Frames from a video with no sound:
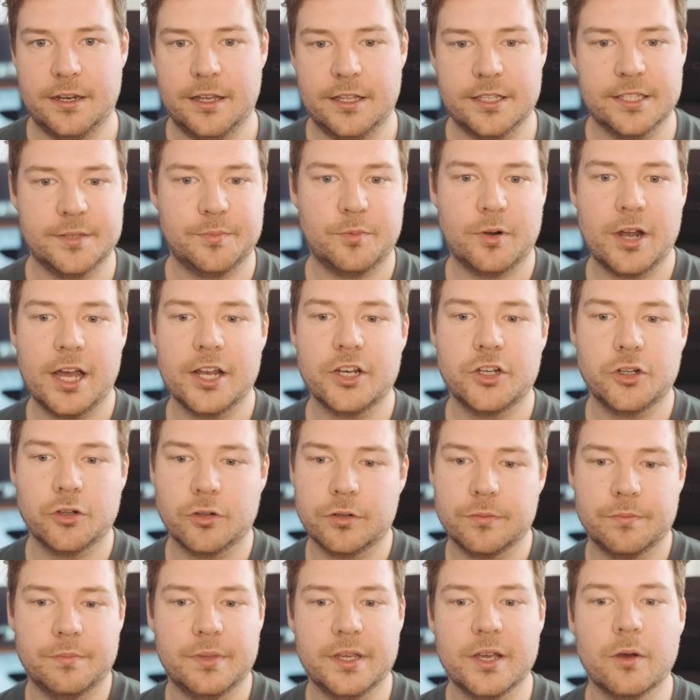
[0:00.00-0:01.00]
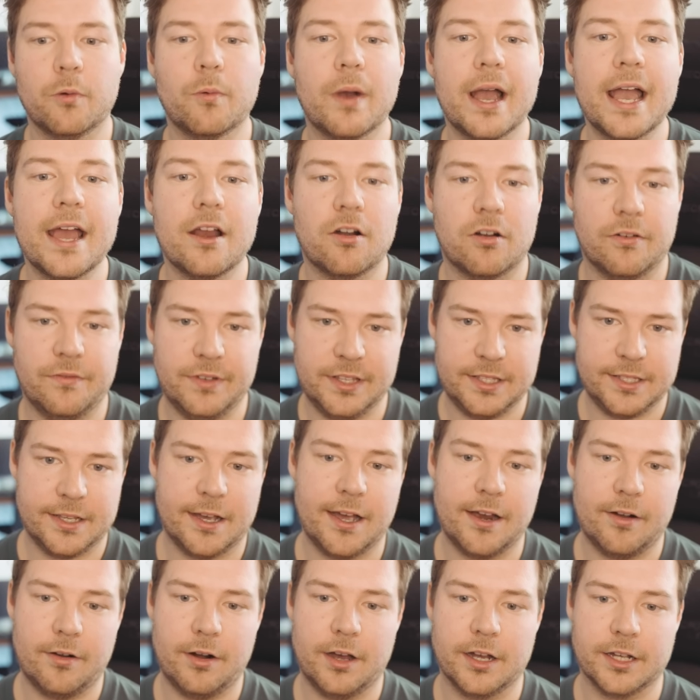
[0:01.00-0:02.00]
And Sprite shouldn't be aware of its
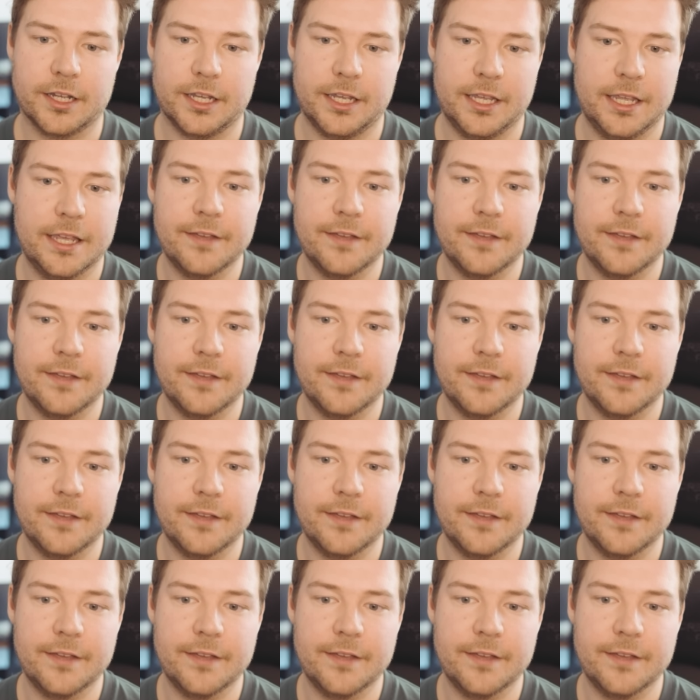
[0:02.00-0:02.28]
hierarchy.